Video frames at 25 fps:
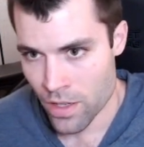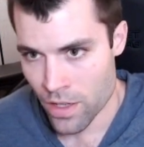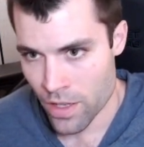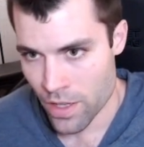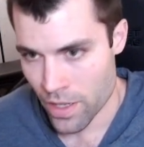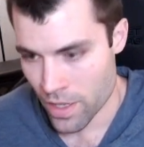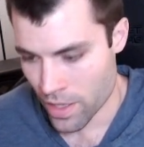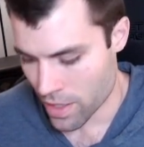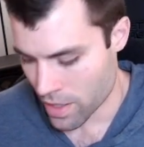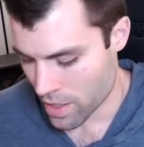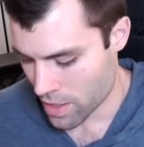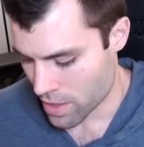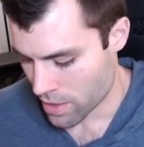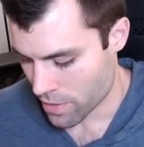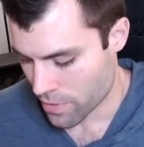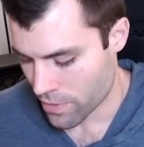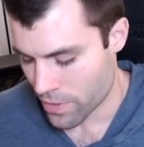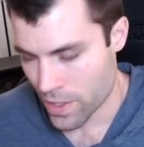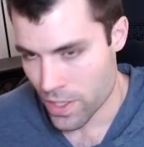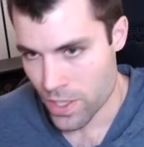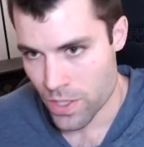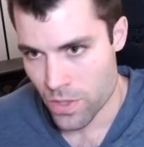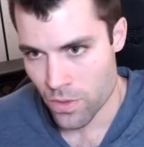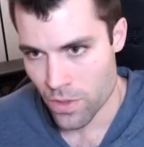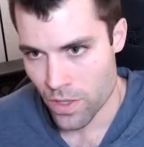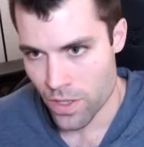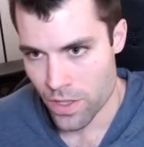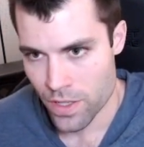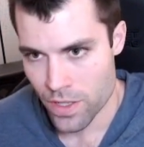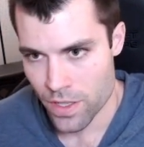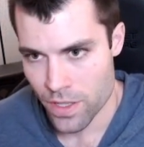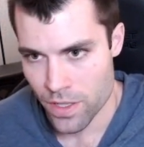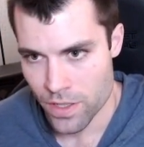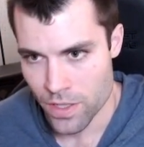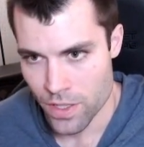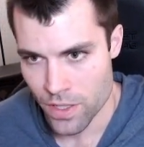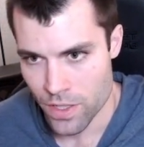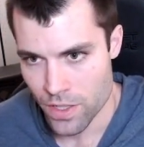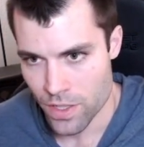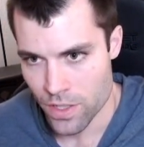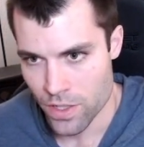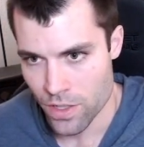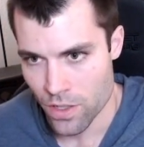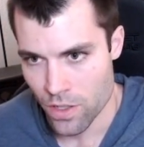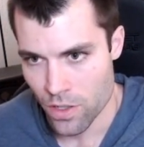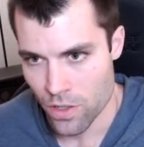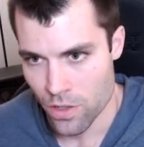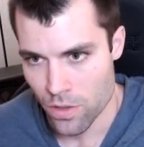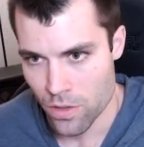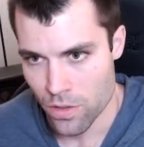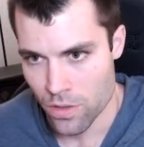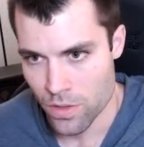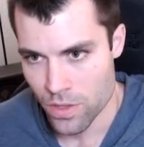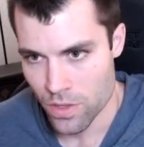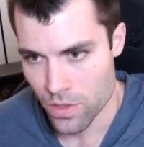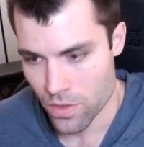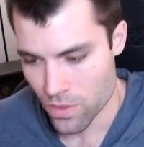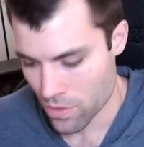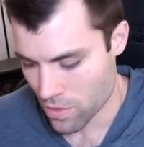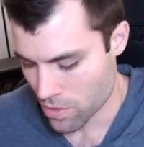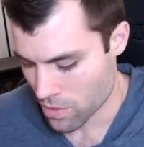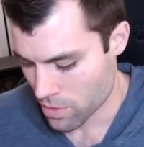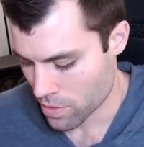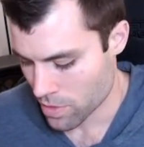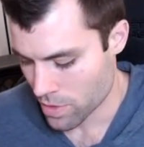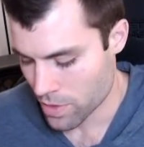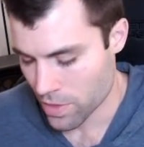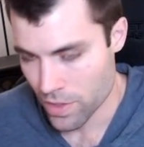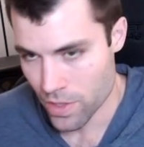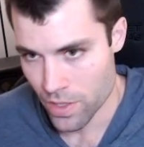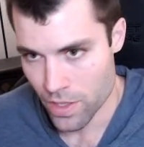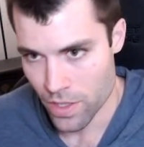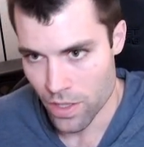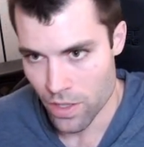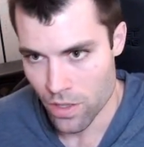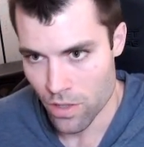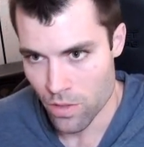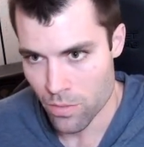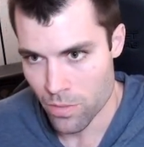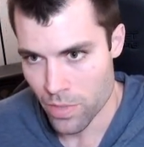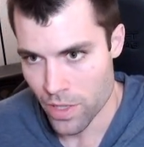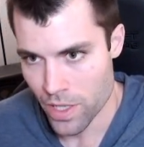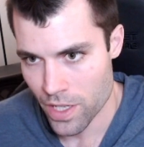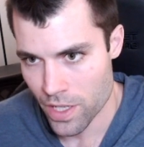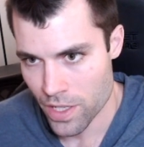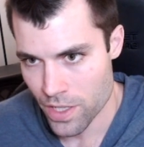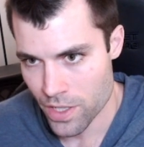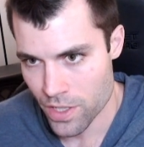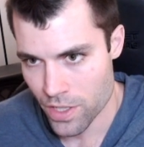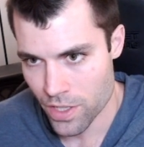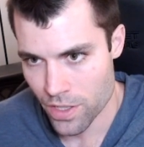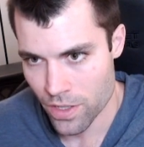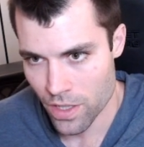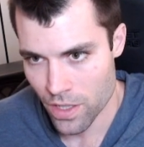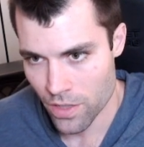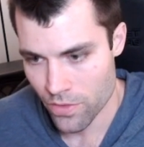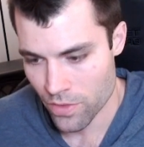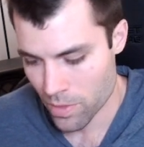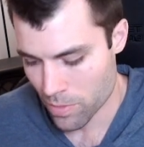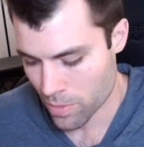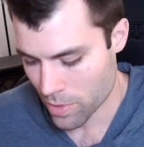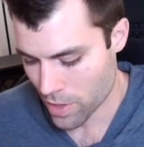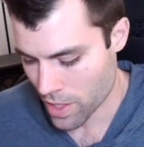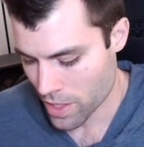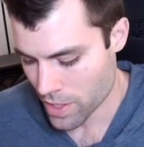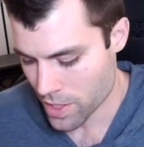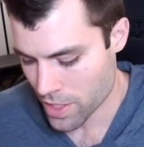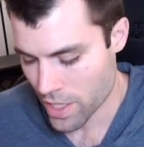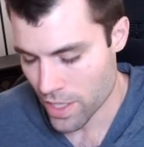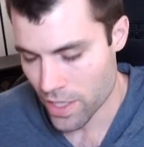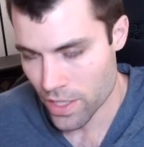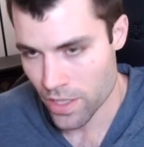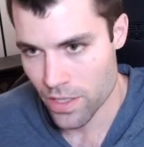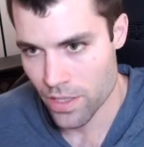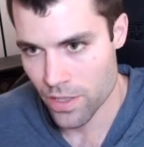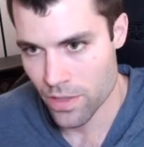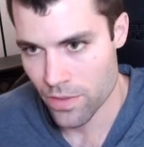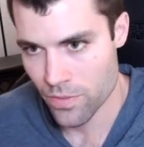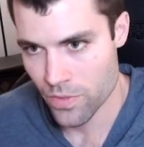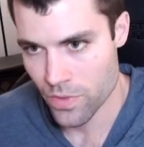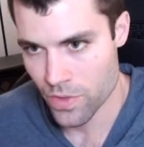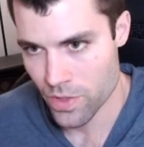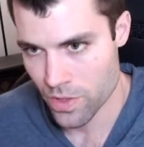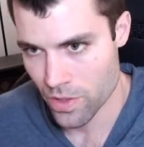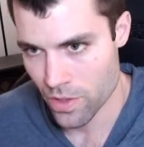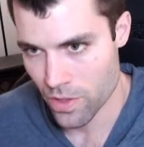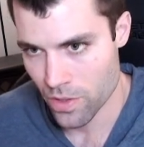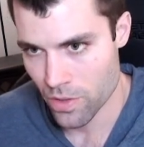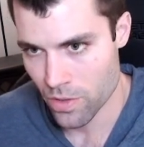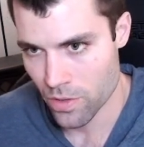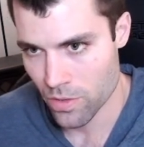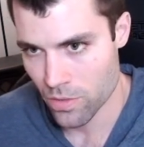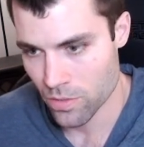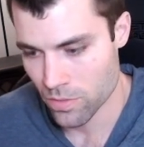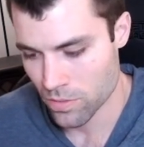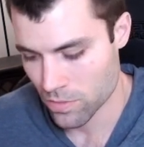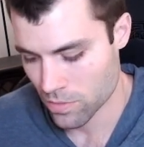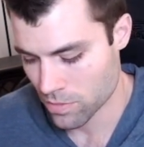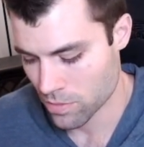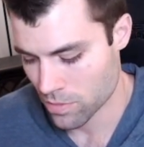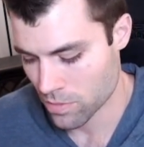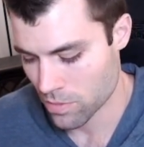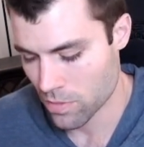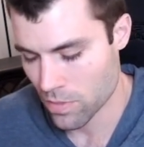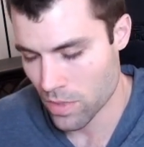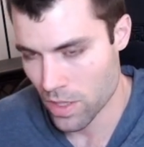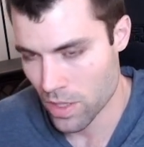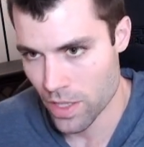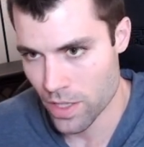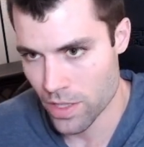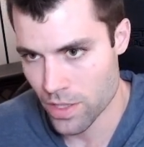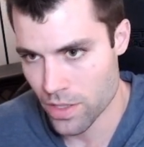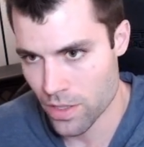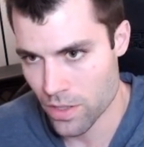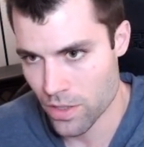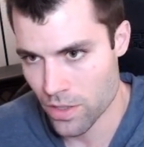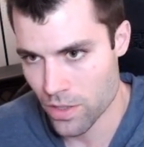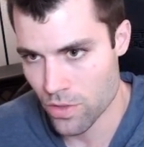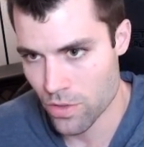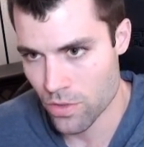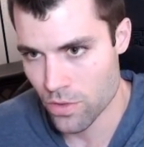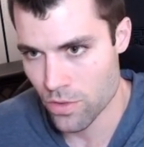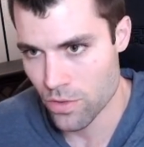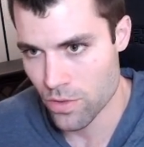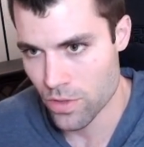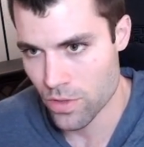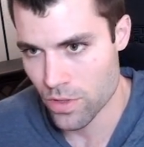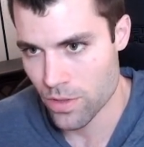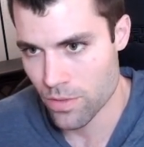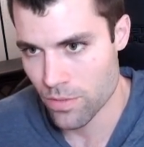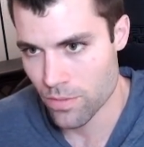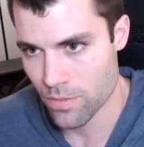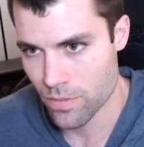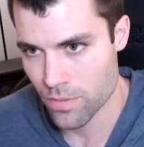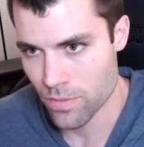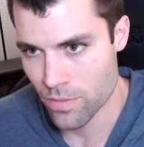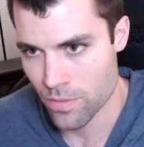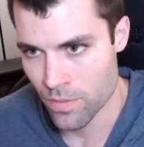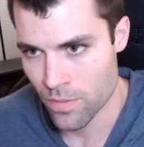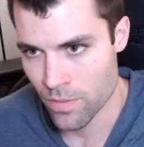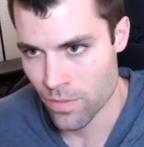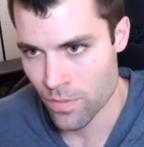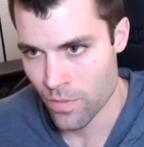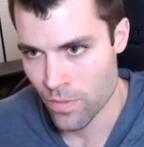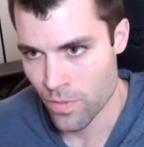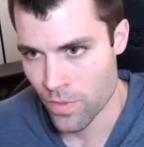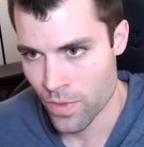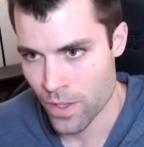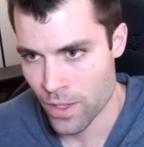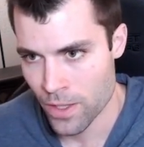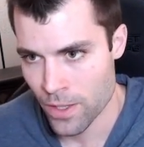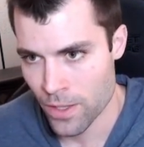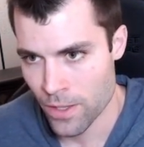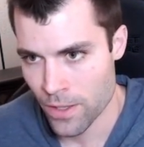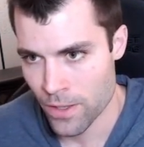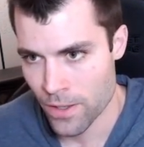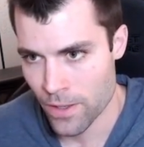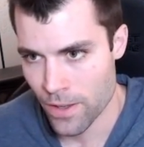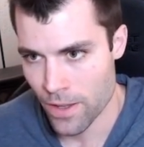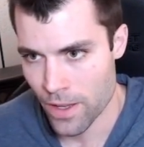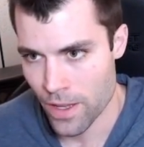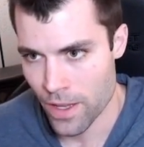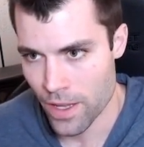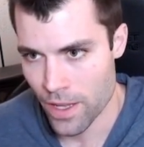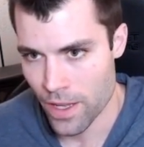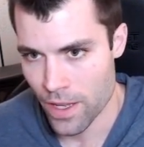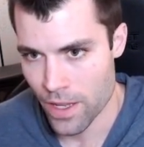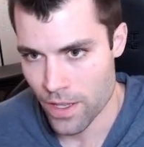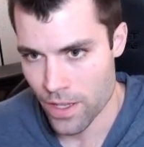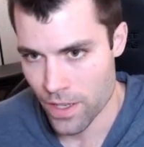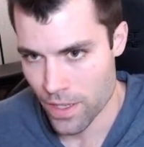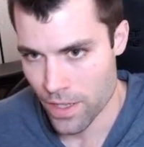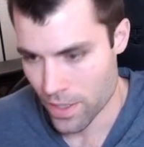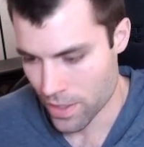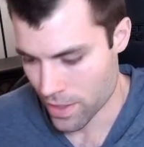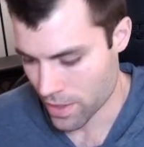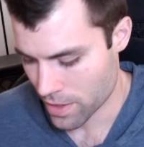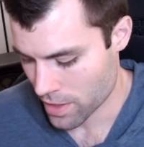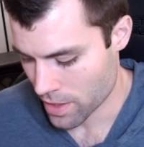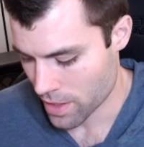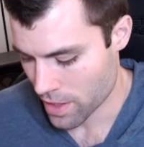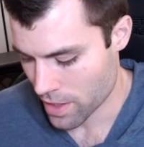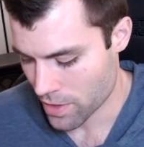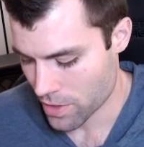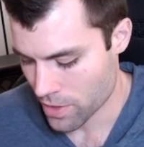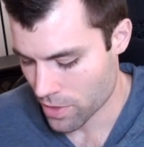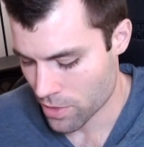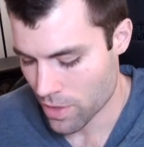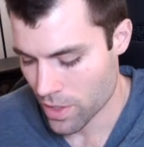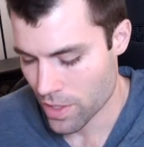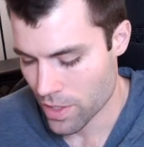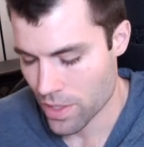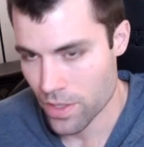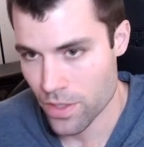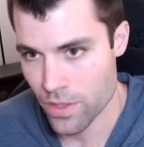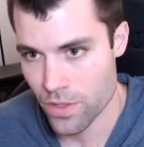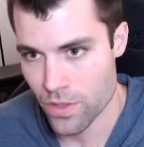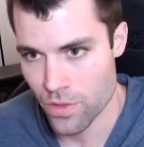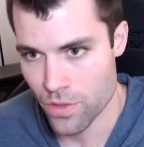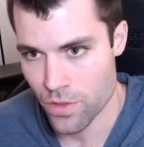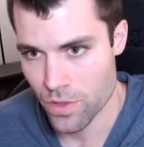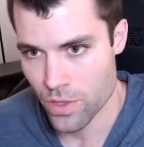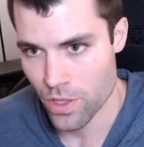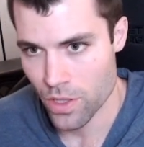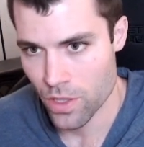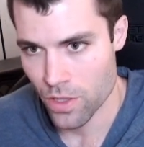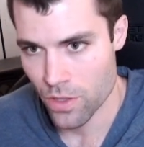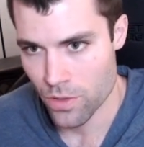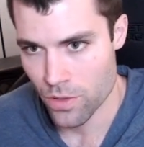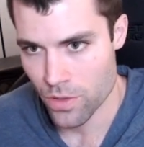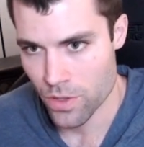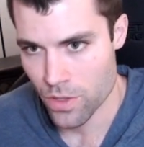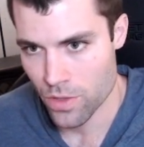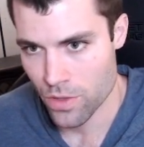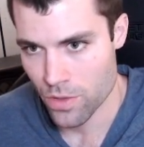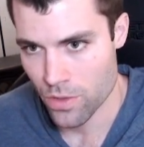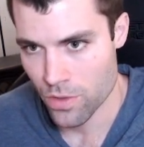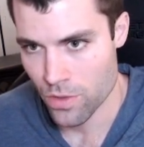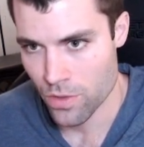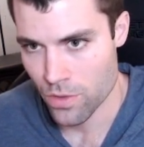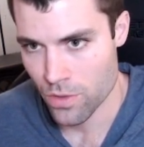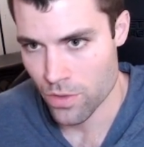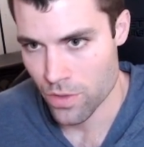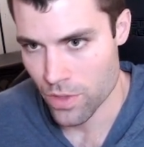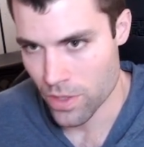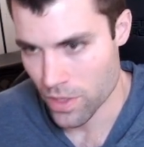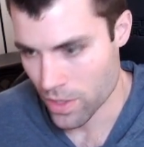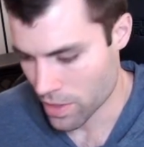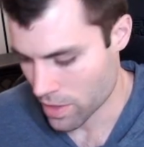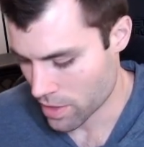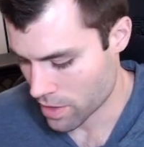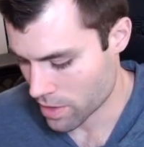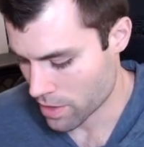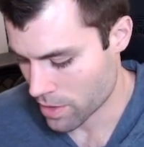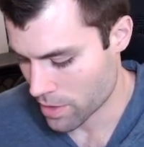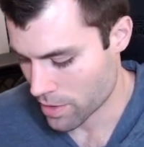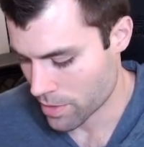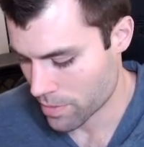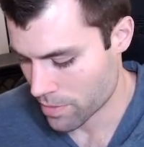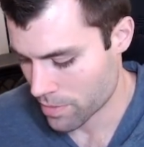And the first one to just go to the home page of the project, so my to-dos, and the other one to go to the